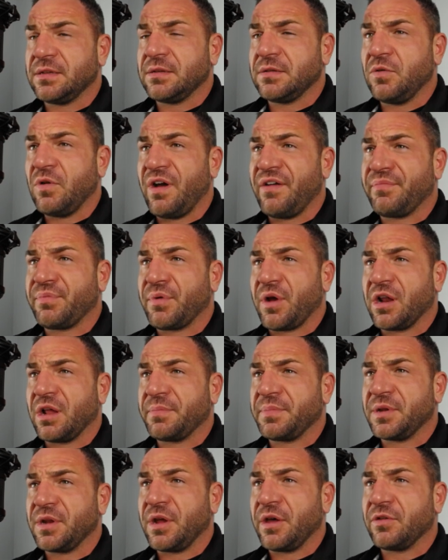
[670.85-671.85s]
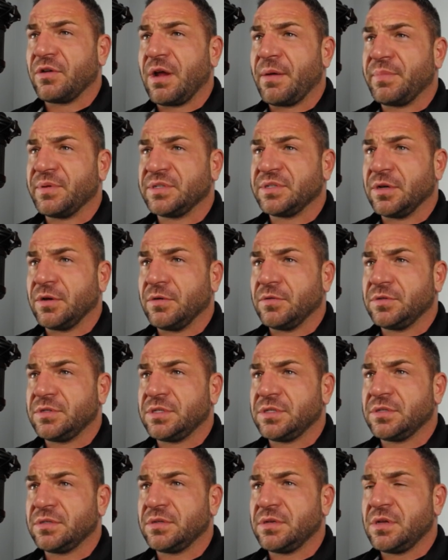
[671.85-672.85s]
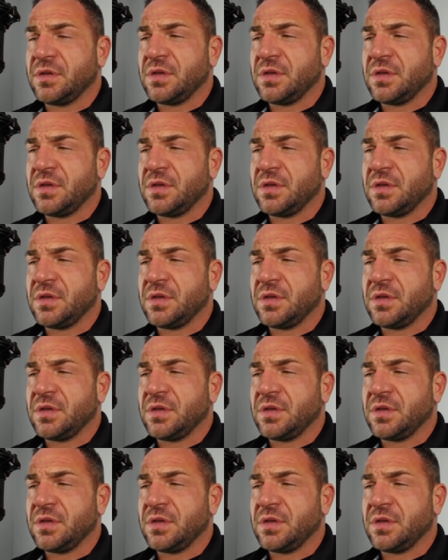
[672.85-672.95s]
who I've brought up in other episodes,